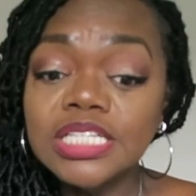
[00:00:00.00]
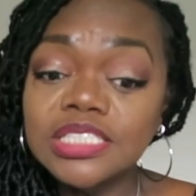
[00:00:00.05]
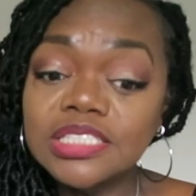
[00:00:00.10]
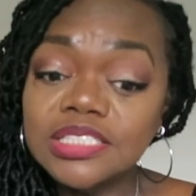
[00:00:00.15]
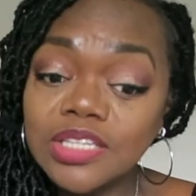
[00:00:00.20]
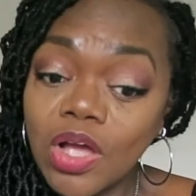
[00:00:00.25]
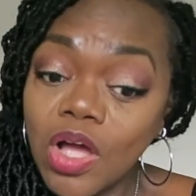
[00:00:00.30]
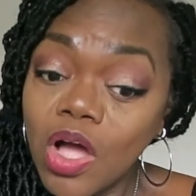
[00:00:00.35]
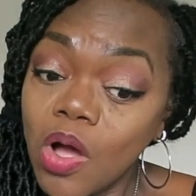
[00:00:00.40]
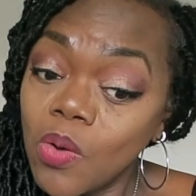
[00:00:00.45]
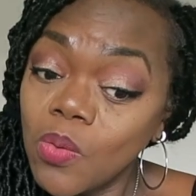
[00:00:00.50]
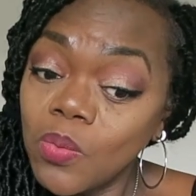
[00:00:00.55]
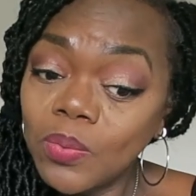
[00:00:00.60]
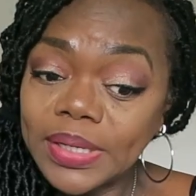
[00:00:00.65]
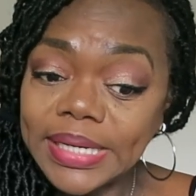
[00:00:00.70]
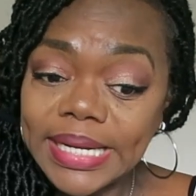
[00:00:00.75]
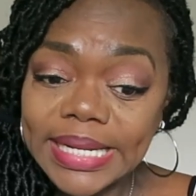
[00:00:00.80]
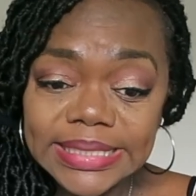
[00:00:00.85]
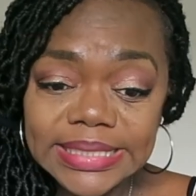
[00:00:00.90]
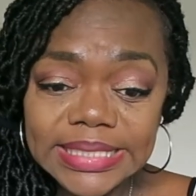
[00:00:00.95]
So
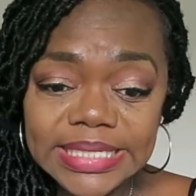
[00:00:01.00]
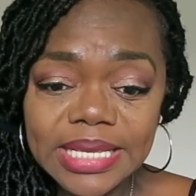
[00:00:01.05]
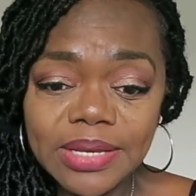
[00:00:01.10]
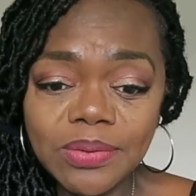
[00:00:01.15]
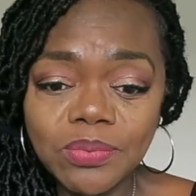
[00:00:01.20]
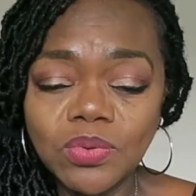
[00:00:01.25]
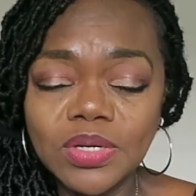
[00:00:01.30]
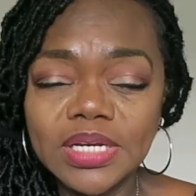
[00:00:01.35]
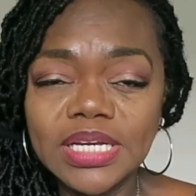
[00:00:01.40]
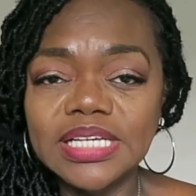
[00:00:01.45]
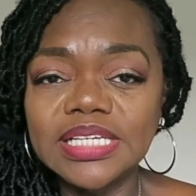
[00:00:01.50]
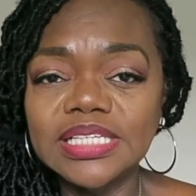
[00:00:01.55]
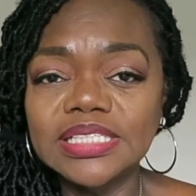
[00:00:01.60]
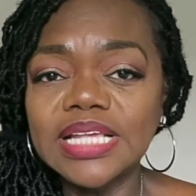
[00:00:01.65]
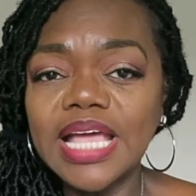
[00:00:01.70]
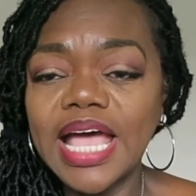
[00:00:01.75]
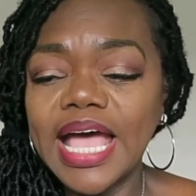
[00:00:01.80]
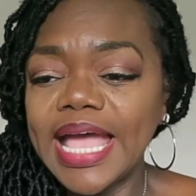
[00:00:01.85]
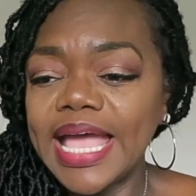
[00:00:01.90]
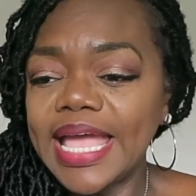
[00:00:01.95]
what I did was,
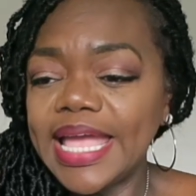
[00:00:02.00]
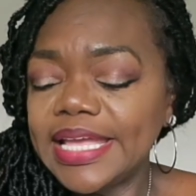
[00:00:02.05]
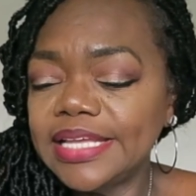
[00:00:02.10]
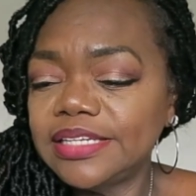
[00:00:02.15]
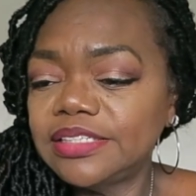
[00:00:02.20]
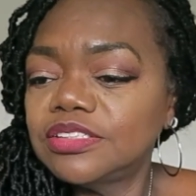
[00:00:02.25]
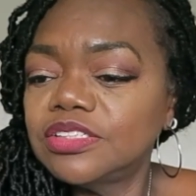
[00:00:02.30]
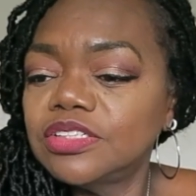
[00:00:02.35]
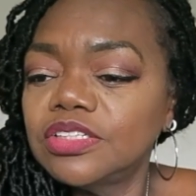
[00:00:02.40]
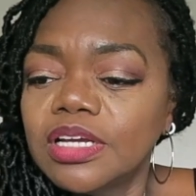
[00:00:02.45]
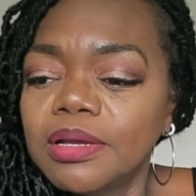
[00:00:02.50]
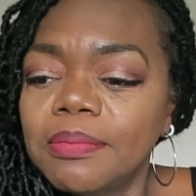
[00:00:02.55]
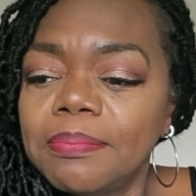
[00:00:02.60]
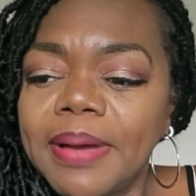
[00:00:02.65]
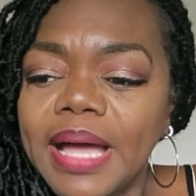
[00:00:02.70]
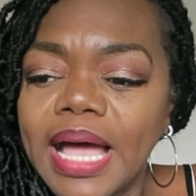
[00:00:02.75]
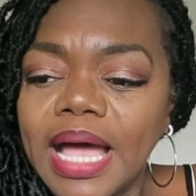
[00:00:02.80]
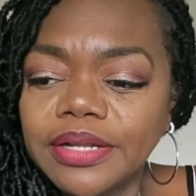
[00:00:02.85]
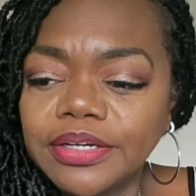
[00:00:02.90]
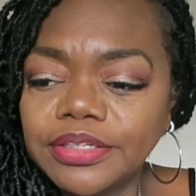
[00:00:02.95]
I took a
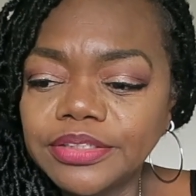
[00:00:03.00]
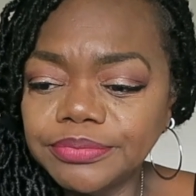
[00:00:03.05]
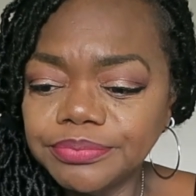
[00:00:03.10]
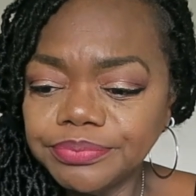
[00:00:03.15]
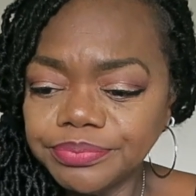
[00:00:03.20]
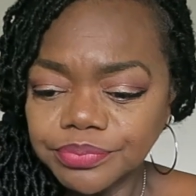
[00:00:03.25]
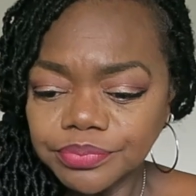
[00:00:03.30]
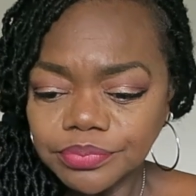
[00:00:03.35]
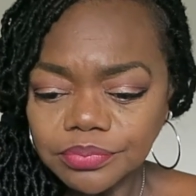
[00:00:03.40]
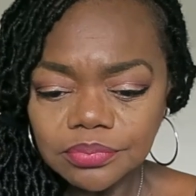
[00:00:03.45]
bottle.